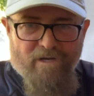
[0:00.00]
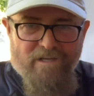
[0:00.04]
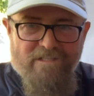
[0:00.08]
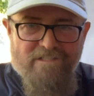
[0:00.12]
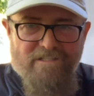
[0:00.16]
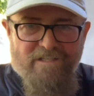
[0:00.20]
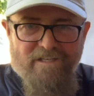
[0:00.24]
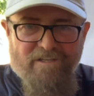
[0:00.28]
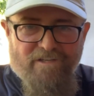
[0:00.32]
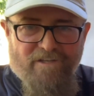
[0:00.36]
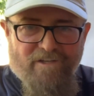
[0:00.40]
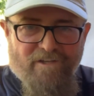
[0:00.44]

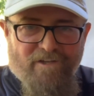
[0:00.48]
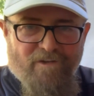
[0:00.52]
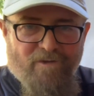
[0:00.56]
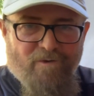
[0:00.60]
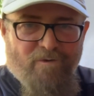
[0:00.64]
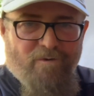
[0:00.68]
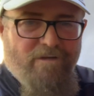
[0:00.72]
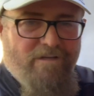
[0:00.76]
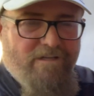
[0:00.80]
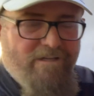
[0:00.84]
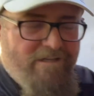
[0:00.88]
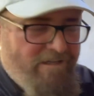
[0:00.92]
does it
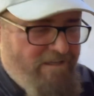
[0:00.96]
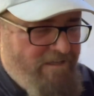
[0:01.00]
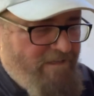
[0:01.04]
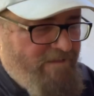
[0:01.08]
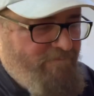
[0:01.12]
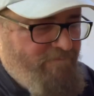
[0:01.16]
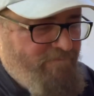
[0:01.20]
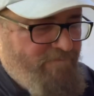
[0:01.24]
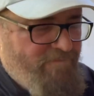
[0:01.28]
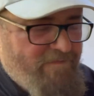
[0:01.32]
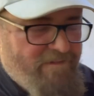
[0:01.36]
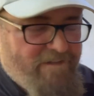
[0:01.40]
do?
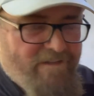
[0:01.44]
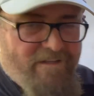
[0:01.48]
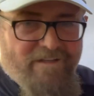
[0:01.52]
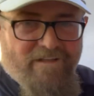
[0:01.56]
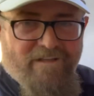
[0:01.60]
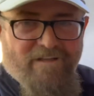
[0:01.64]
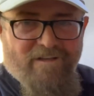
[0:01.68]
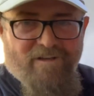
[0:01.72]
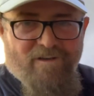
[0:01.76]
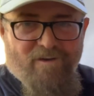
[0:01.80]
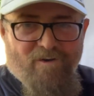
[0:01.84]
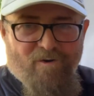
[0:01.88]

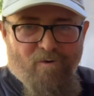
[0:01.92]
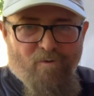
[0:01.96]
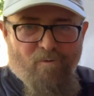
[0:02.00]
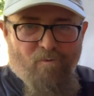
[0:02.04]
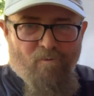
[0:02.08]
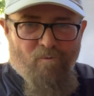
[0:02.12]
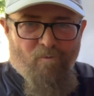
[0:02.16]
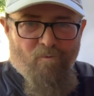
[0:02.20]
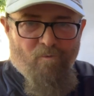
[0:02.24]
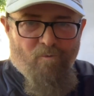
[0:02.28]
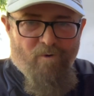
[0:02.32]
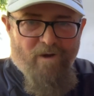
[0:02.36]

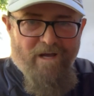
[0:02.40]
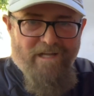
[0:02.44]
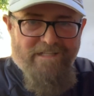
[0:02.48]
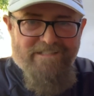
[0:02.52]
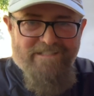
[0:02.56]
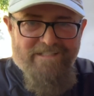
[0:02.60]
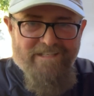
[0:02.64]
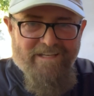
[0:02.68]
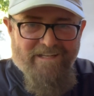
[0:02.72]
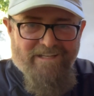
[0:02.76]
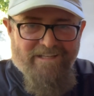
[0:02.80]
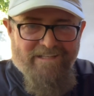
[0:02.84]

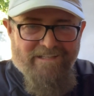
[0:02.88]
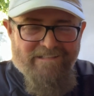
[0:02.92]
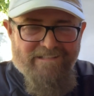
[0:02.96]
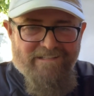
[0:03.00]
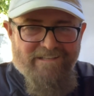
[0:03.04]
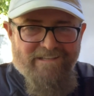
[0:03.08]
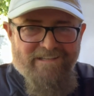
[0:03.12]
What's in it?